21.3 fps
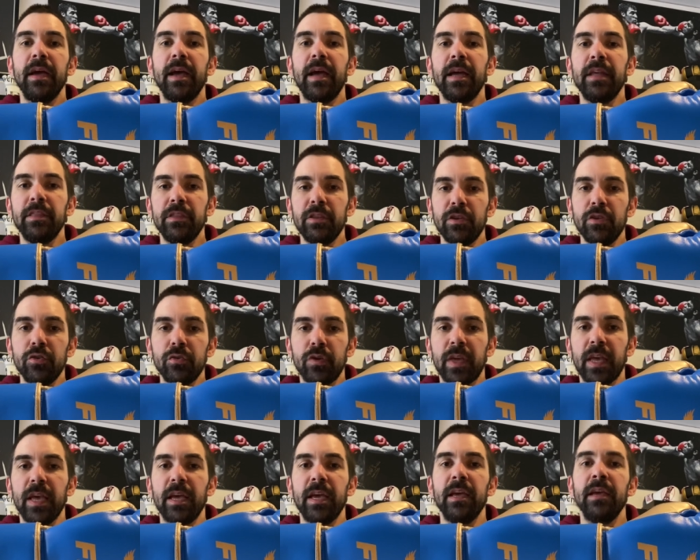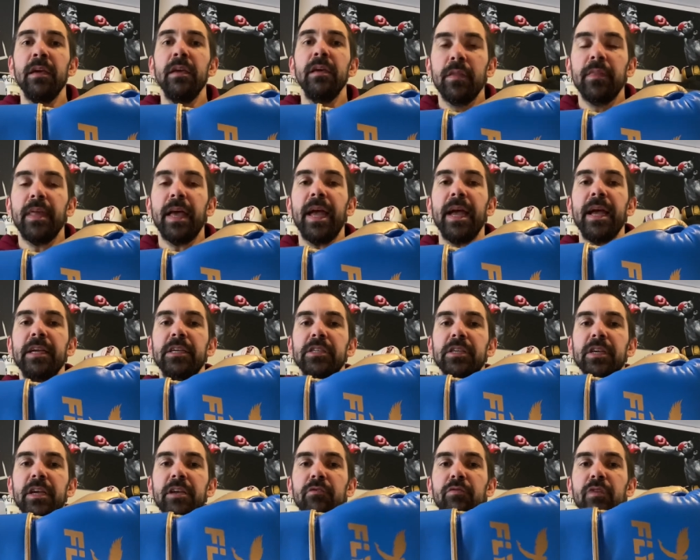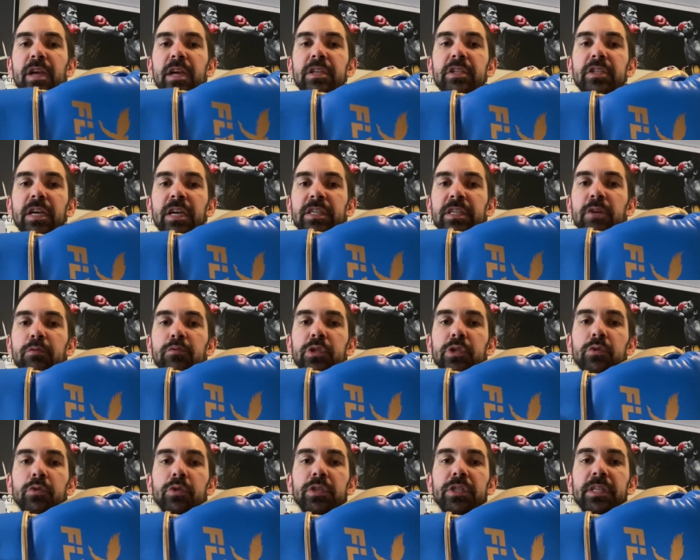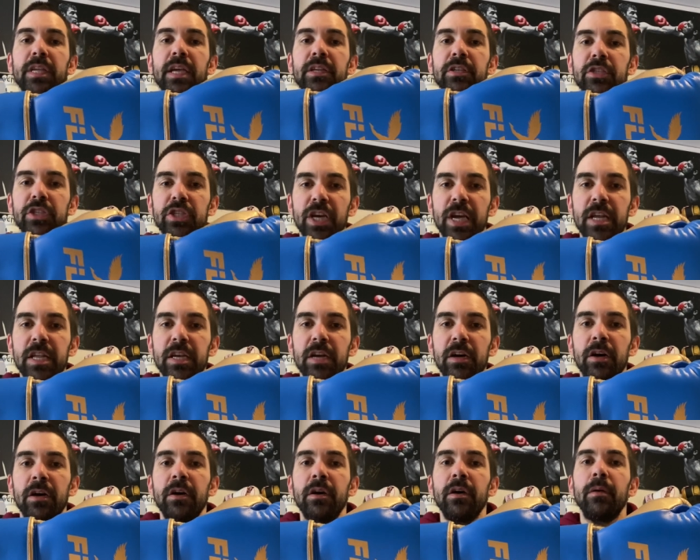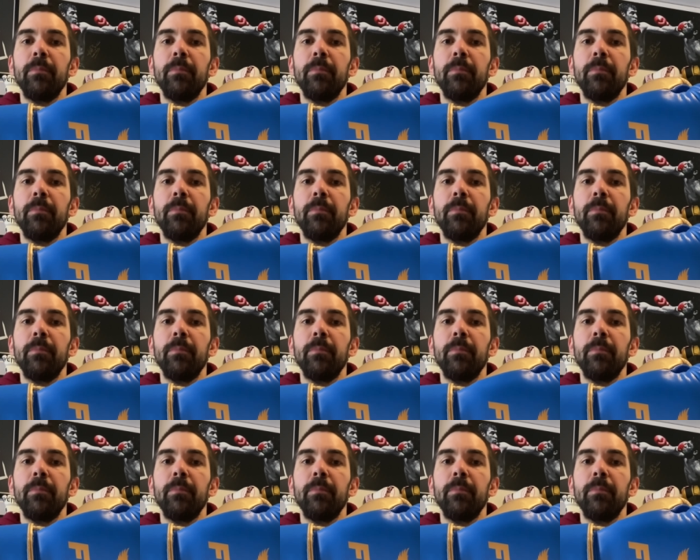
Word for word: in the UK. The X-Line range is outsourced in China,